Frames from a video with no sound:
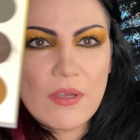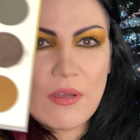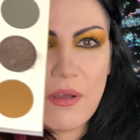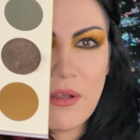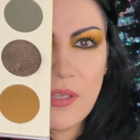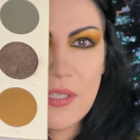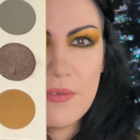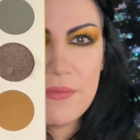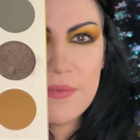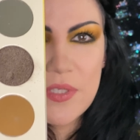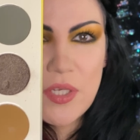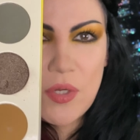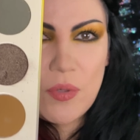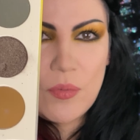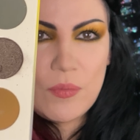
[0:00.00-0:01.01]
olive
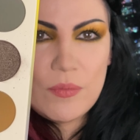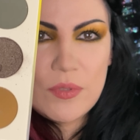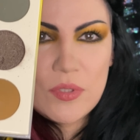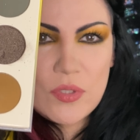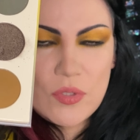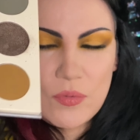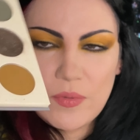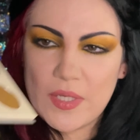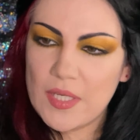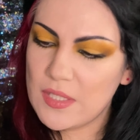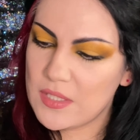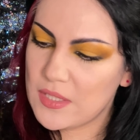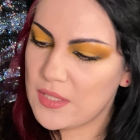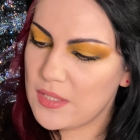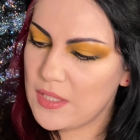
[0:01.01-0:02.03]
tone to
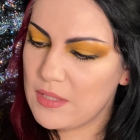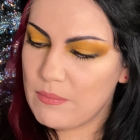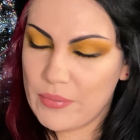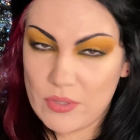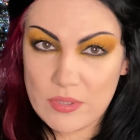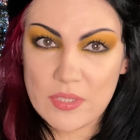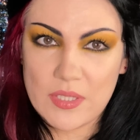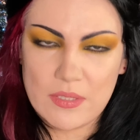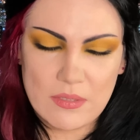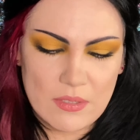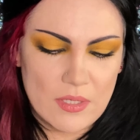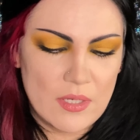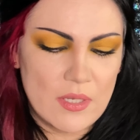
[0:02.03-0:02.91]
it in person